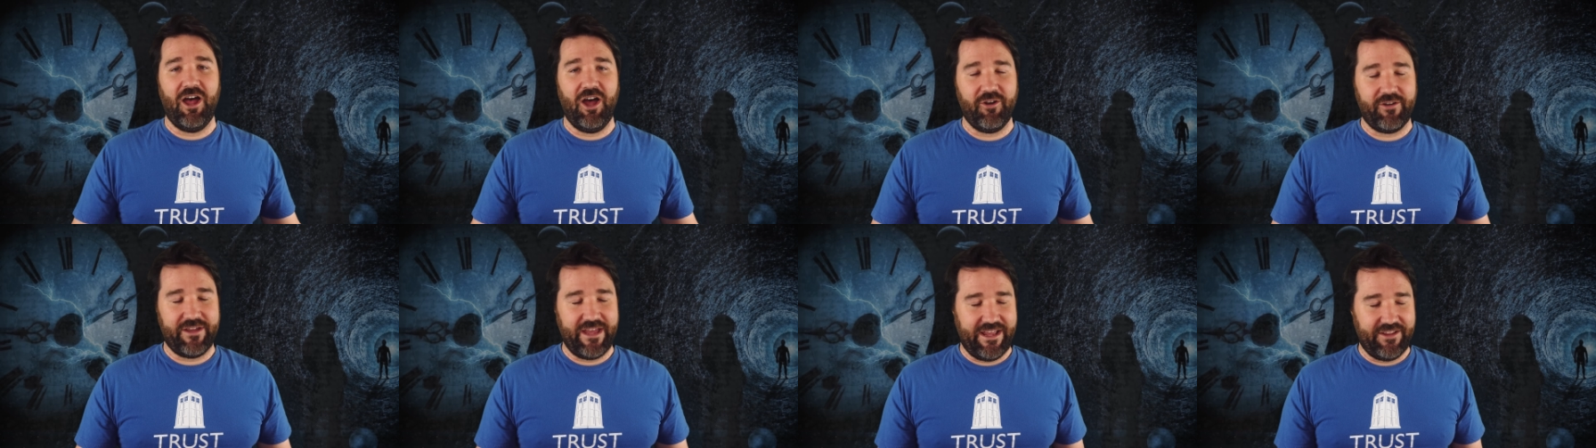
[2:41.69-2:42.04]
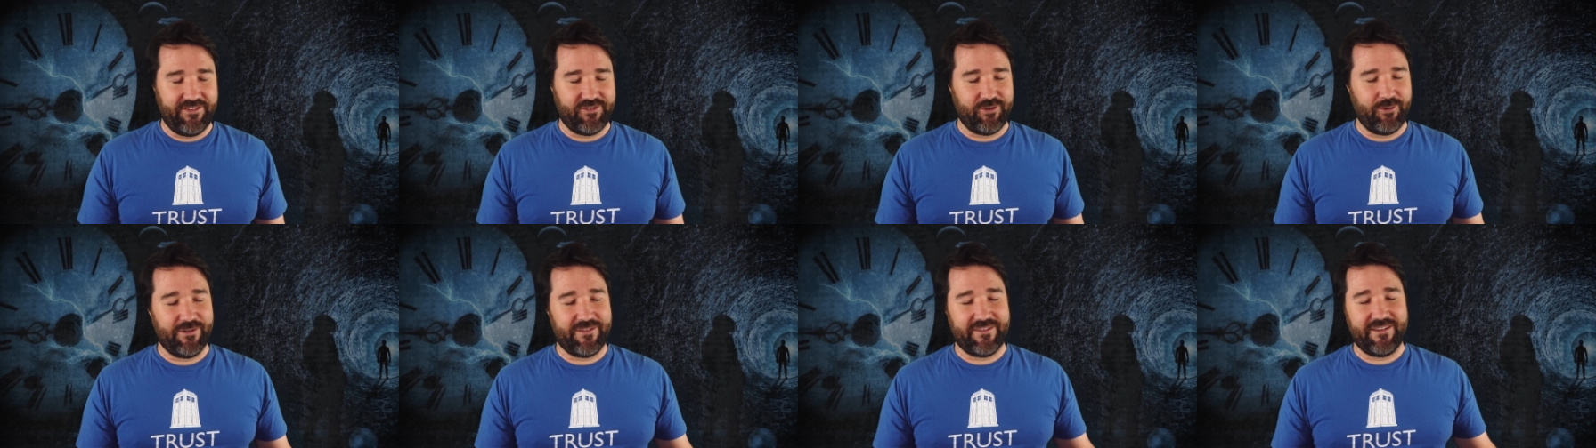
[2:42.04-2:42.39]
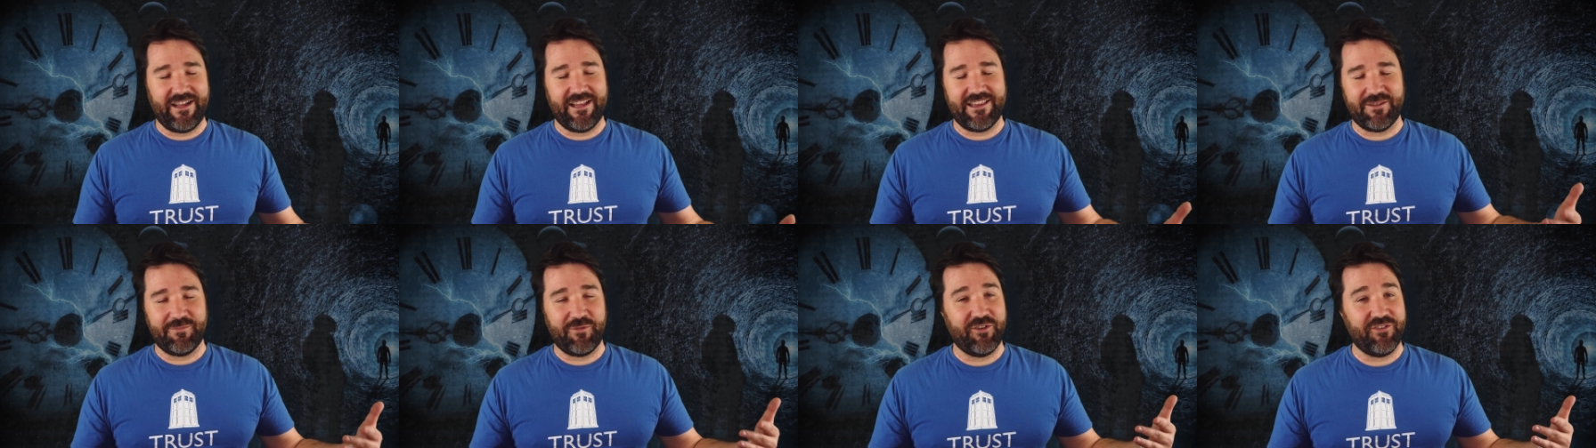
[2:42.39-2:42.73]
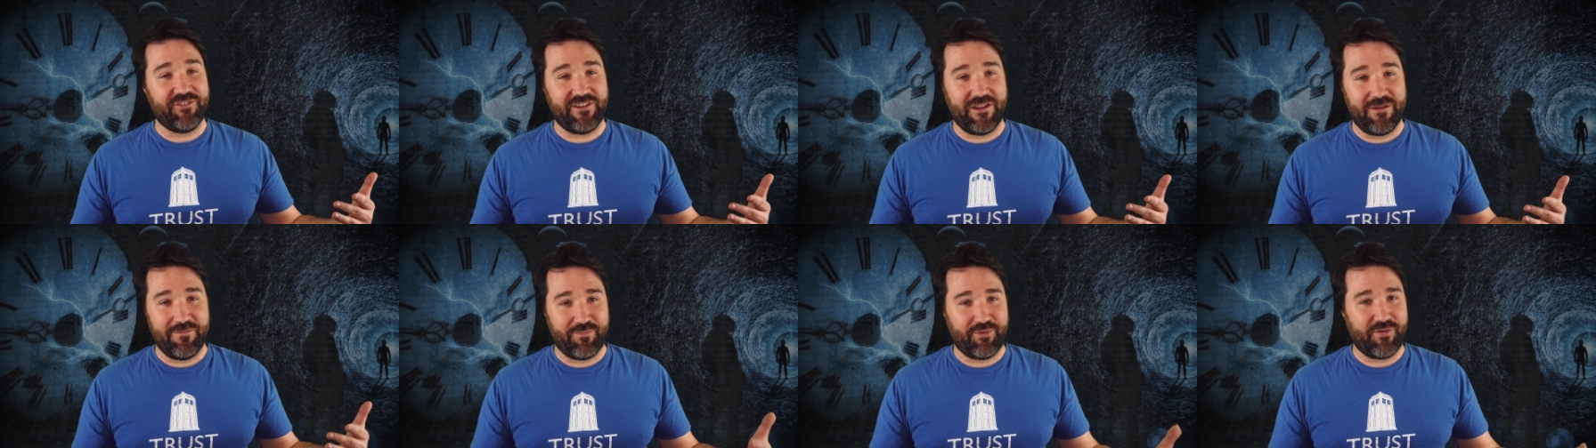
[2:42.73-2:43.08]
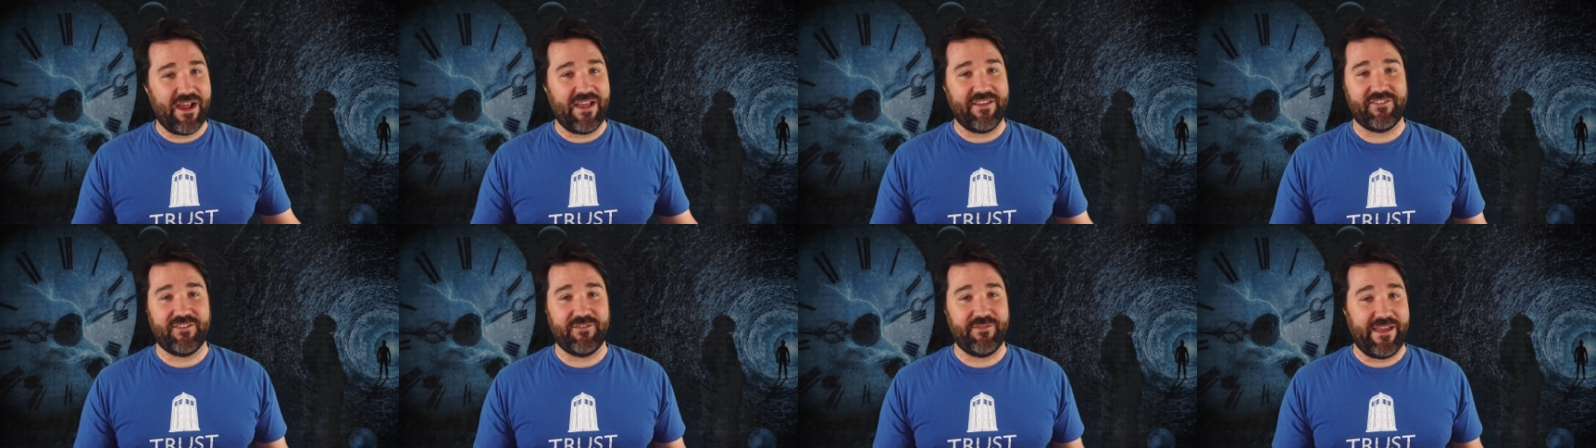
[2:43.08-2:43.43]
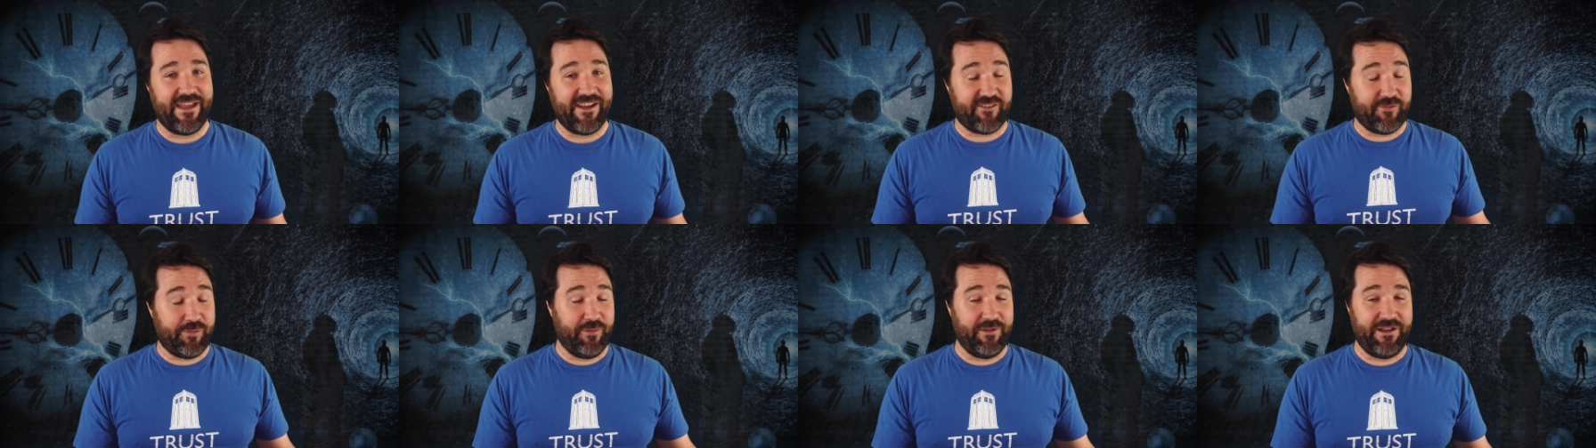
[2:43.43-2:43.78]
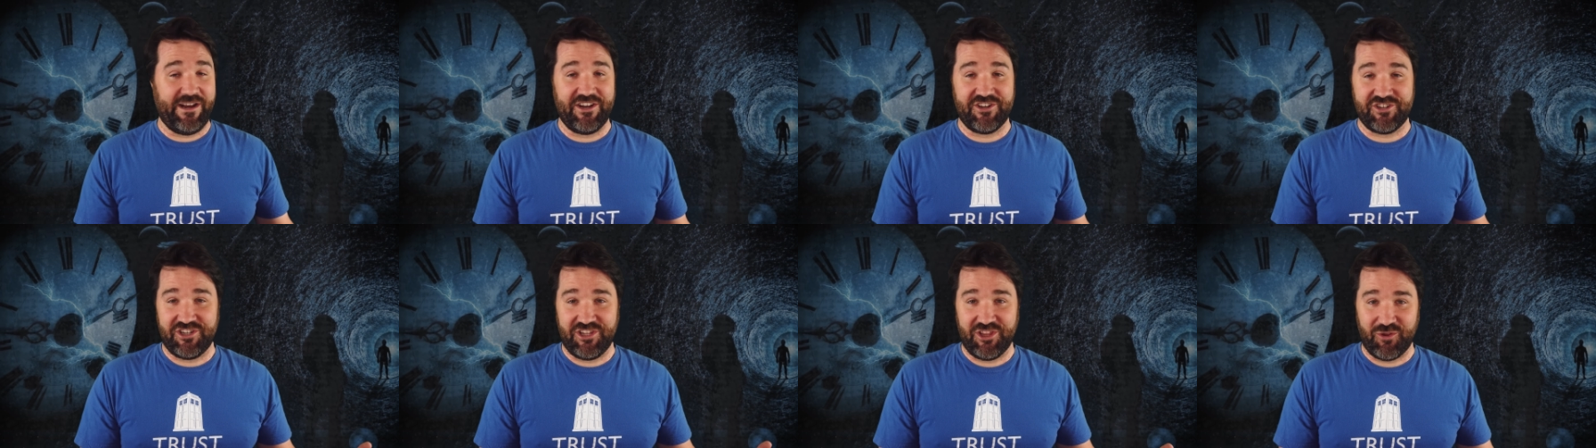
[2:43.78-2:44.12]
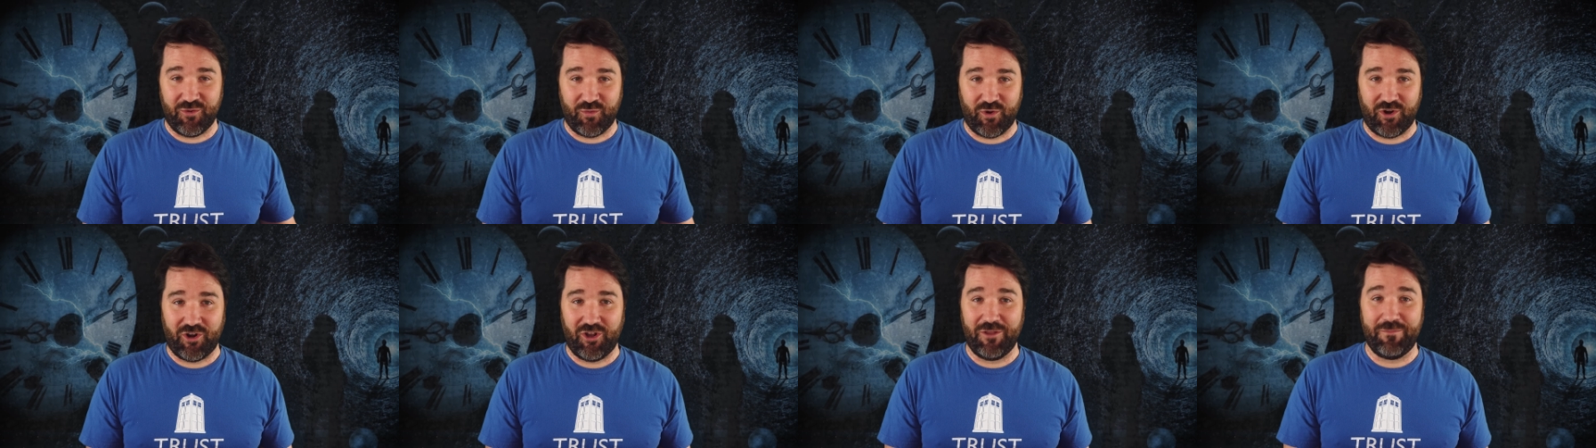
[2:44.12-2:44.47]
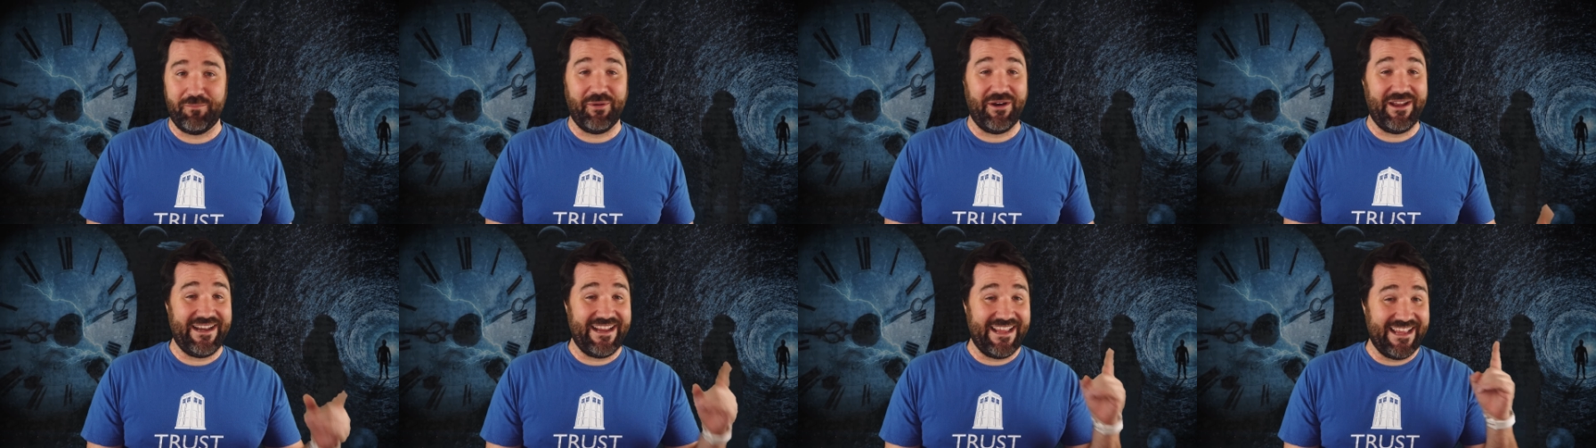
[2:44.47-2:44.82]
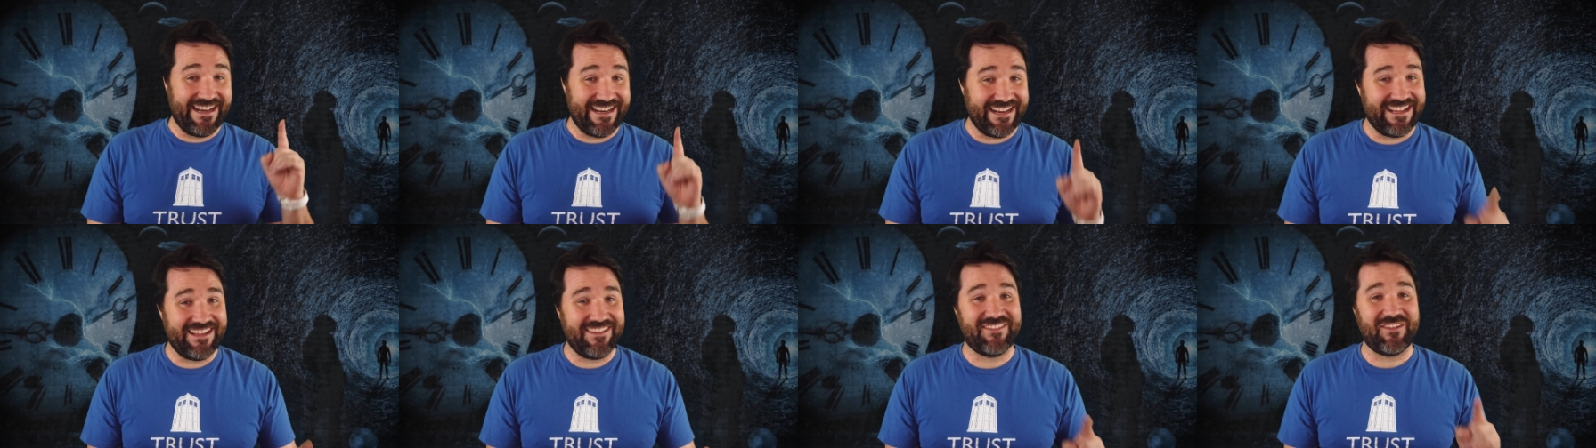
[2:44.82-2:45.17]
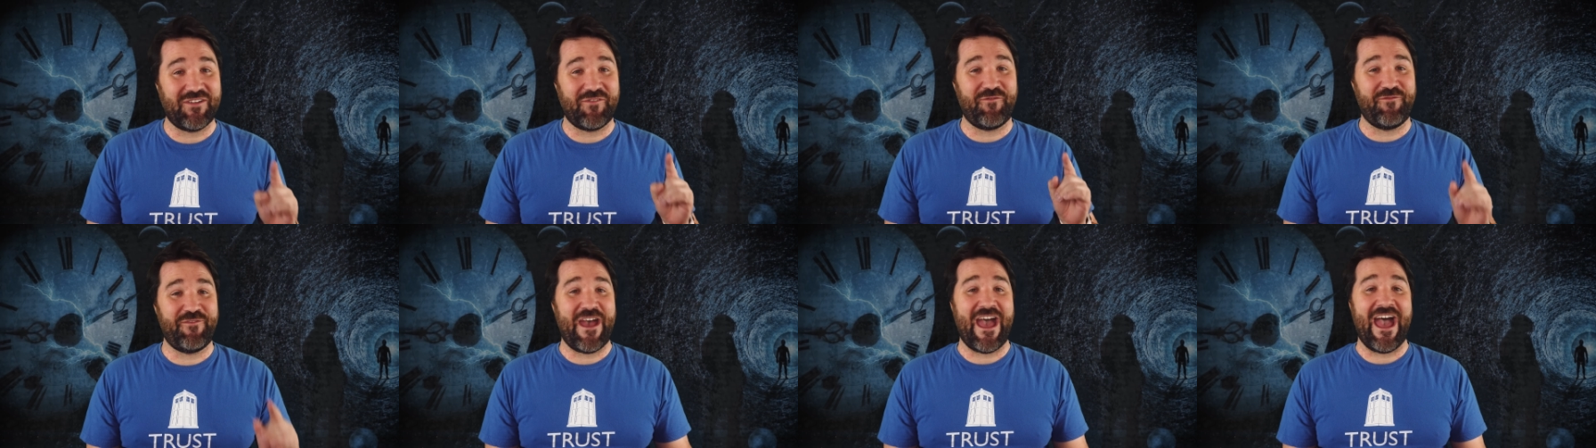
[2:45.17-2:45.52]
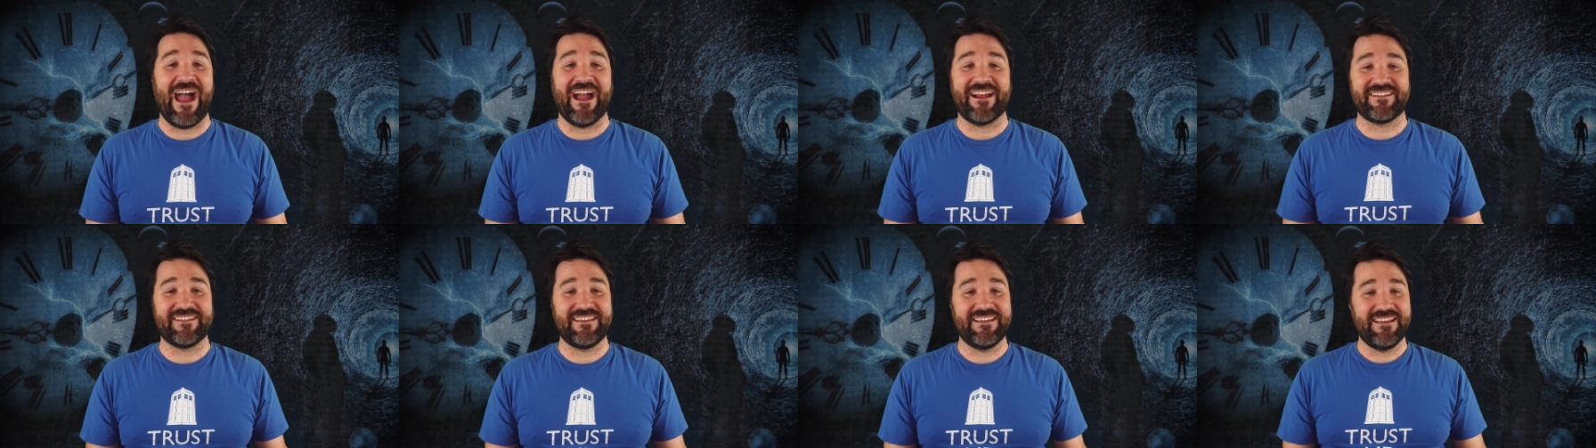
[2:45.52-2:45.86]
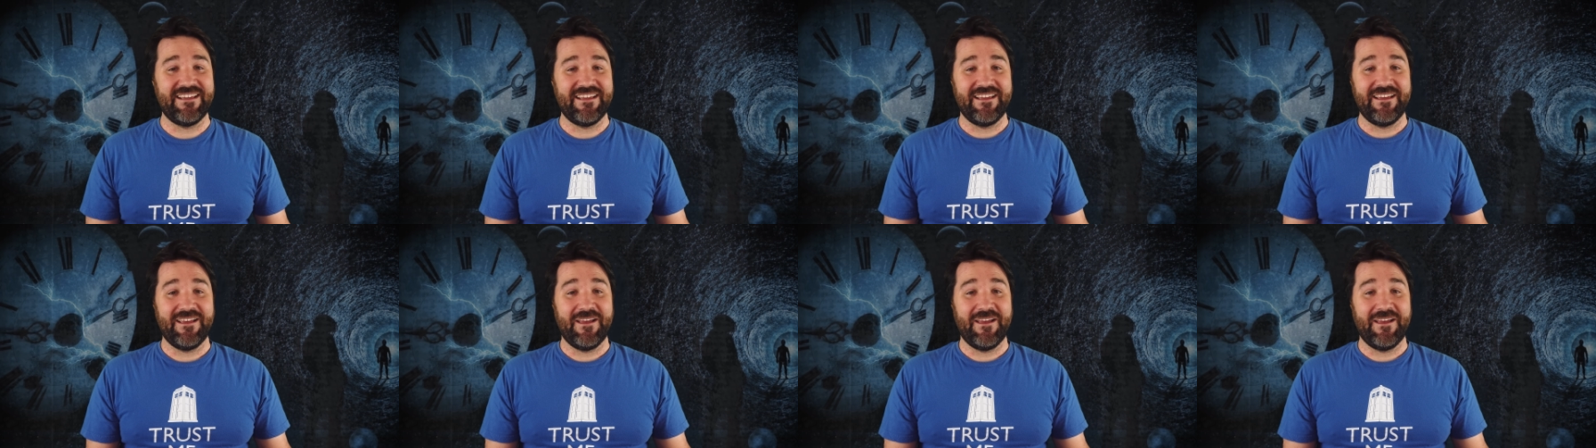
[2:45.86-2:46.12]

Okay, so it's not the most impressive explanation in the world, but it is a fact.